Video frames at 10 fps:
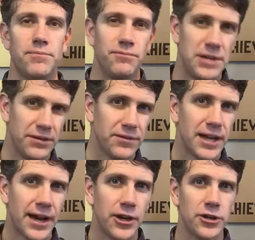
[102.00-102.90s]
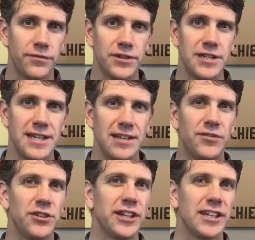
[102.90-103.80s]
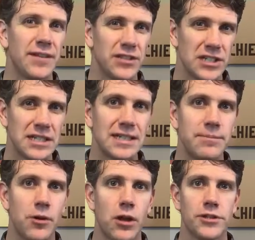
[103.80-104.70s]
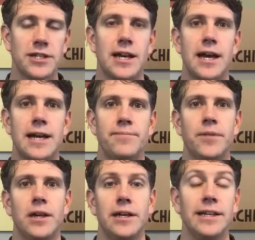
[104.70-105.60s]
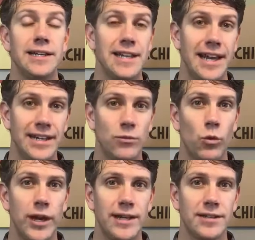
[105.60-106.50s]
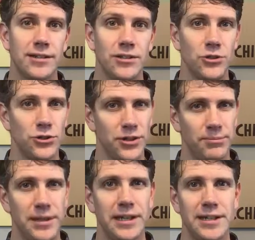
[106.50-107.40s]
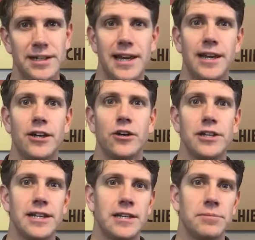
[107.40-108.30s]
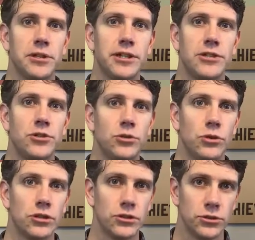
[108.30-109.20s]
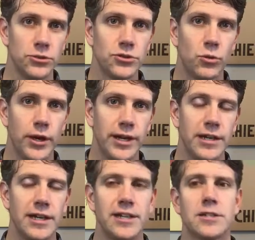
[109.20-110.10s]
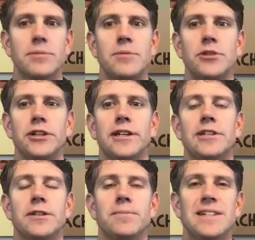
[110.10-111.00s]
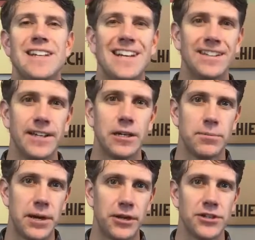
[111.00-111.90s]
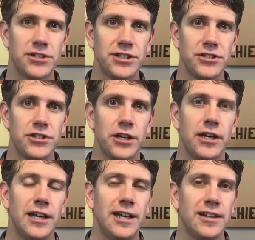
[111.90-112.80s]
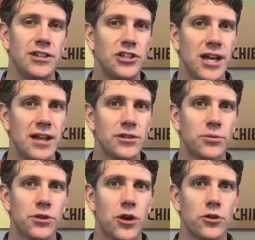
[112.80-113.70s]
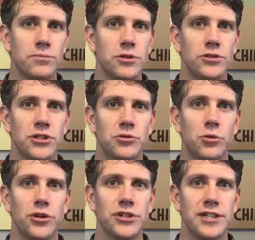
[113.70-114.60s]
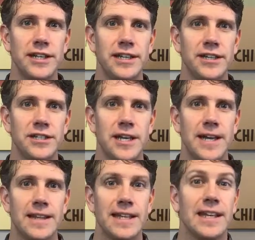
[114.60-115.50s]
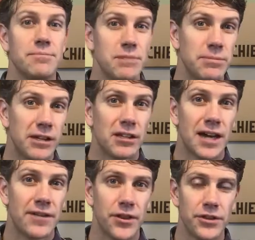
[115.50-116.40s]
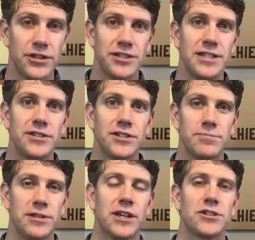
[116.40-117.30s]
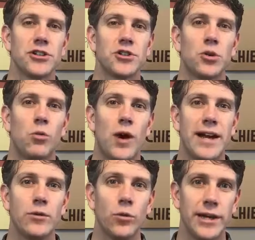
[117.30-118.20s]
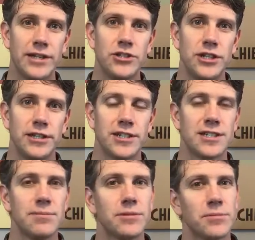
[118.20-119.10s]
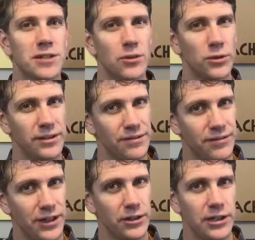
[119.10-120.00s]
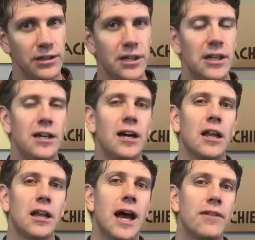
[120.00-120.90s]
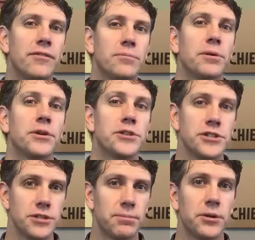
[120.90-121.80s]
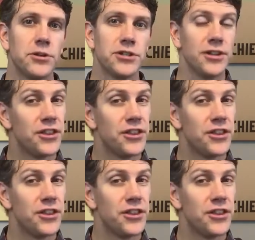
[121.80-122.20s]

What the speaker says: Being tired or fatigued, feeling like you have to sleep all the time. Gaining weight is usually a big indicator, and the inability to lose weight. Sometimes you can get some tingling or paresthesia. The challenge with autoimmune disorders is they can mimic a lot of other diseases, and because they're so wide-ranging, the symptoms can really vary a lot from person to person.